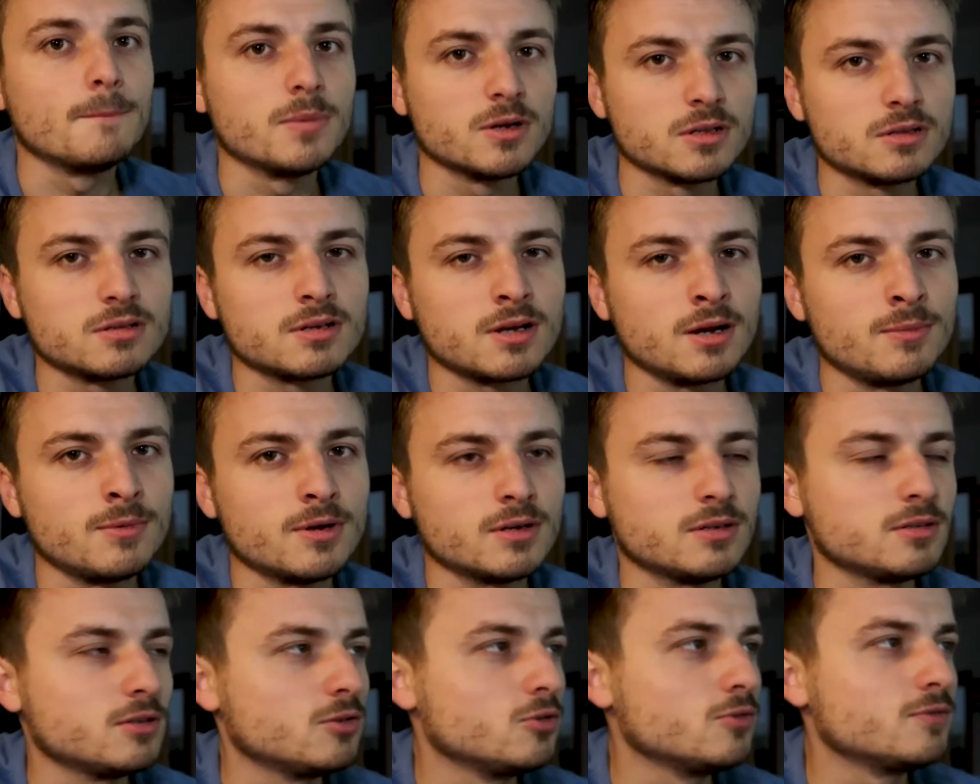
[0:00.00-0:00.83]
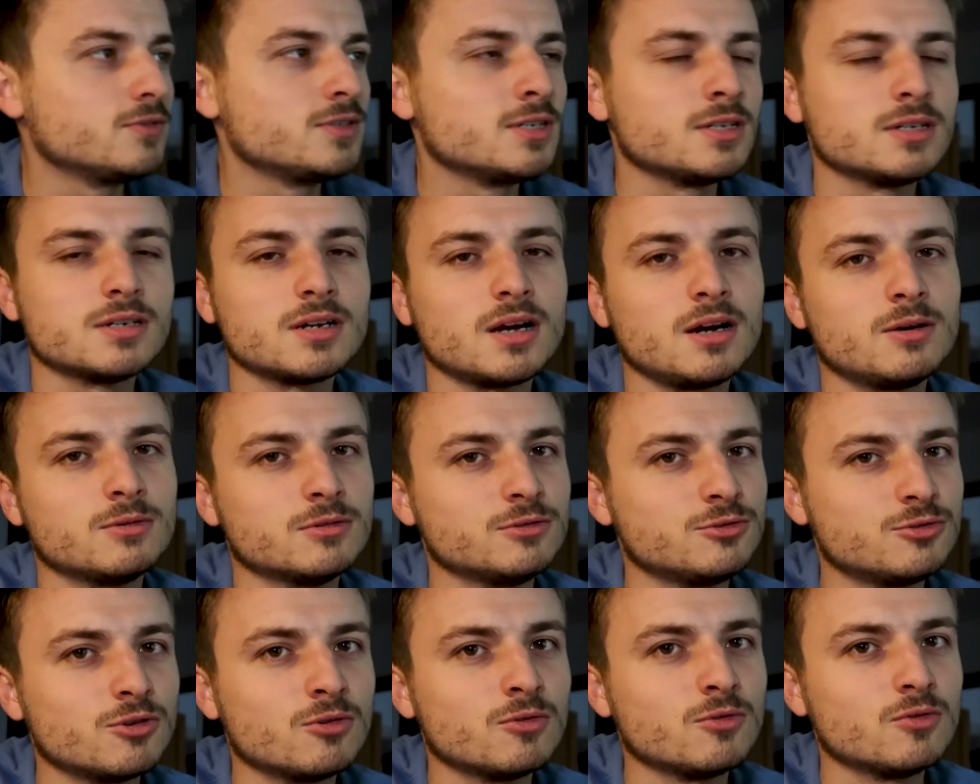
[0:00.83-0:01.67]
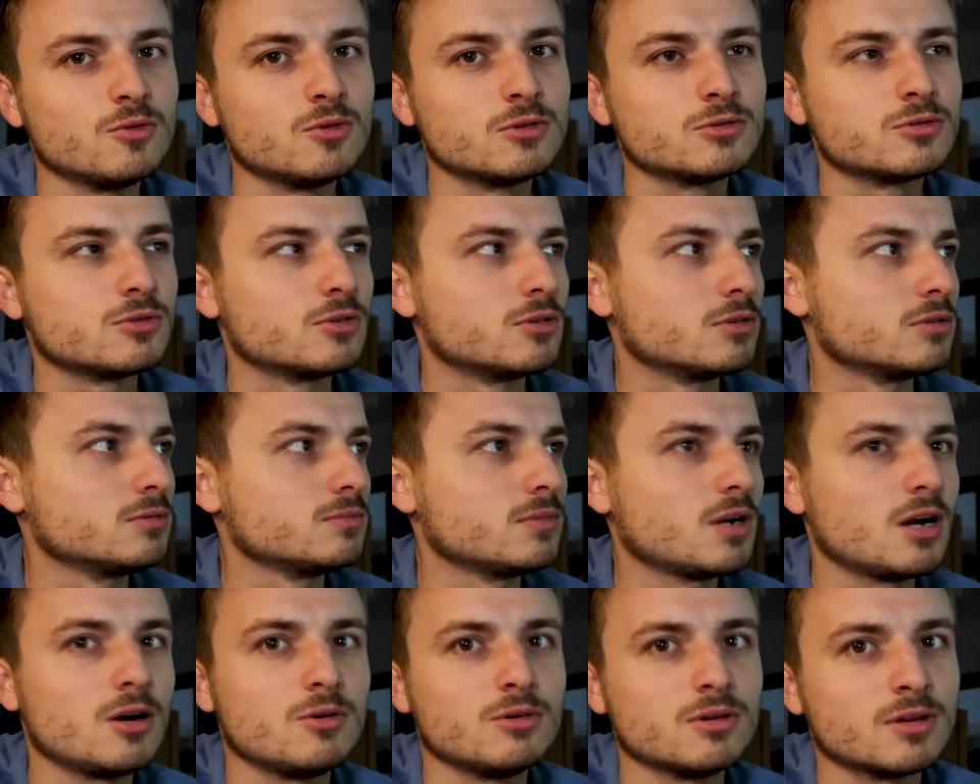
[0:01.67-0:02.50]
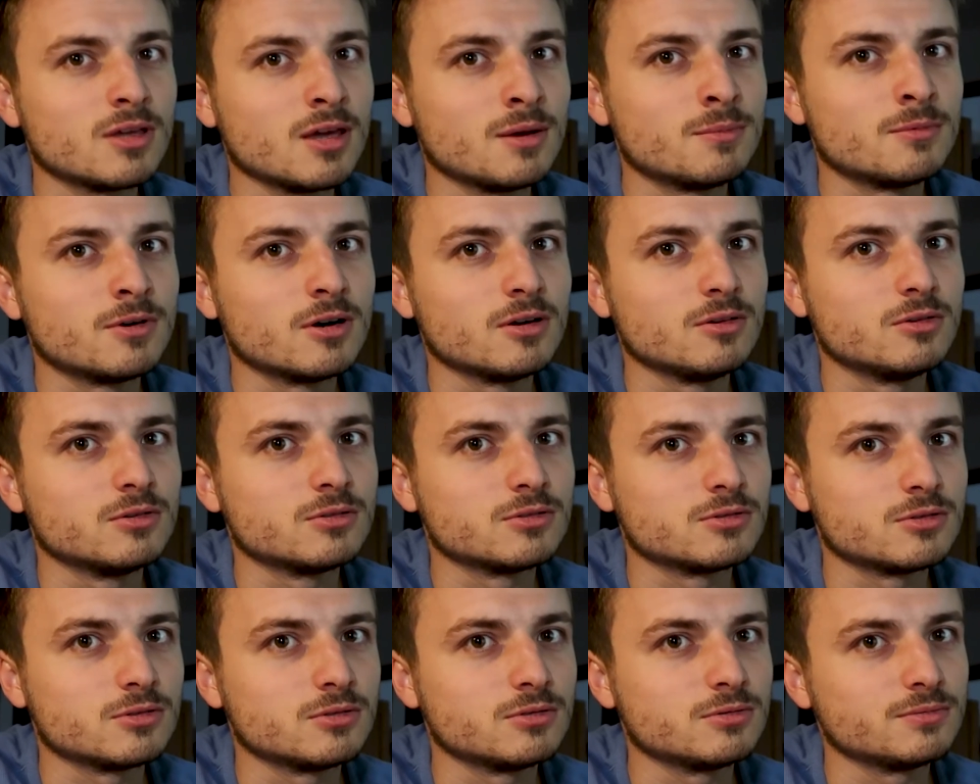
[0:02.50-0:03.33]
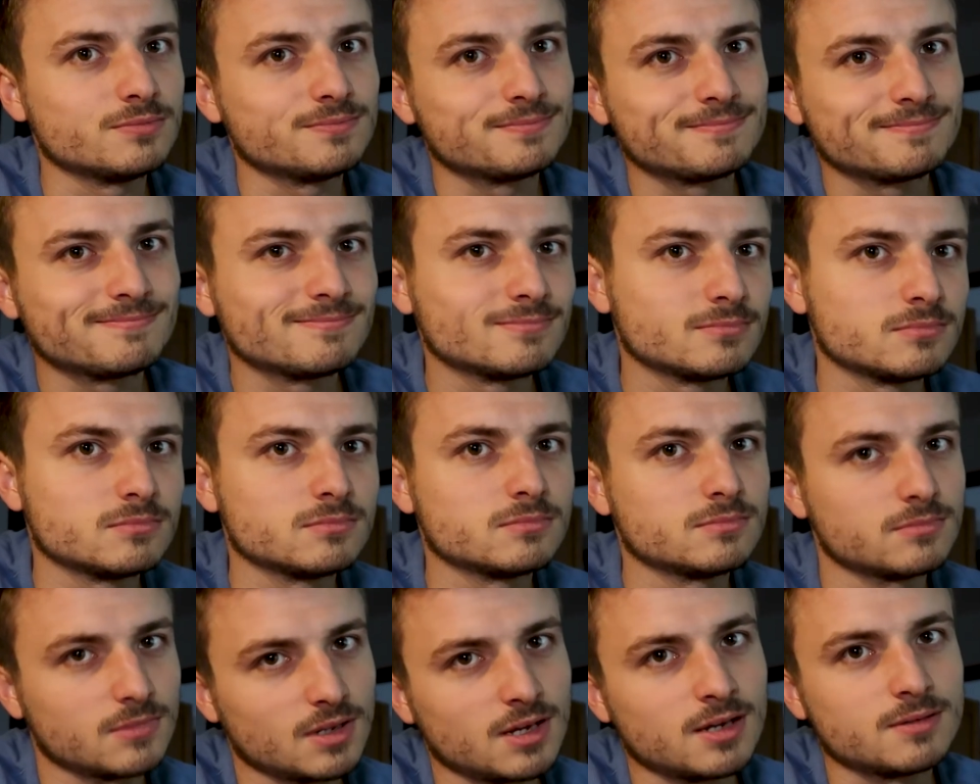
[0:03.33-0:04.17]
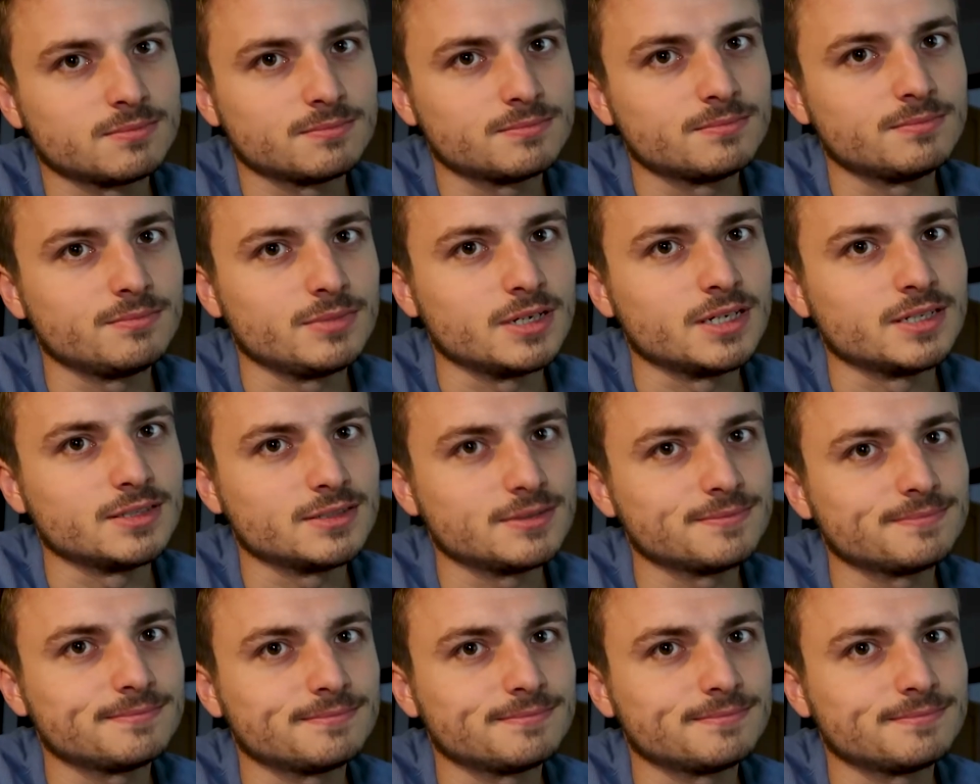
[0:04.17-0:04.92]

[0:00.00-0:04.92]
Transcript: But come on, you've seen how a drone looks or how a camera looks, so please.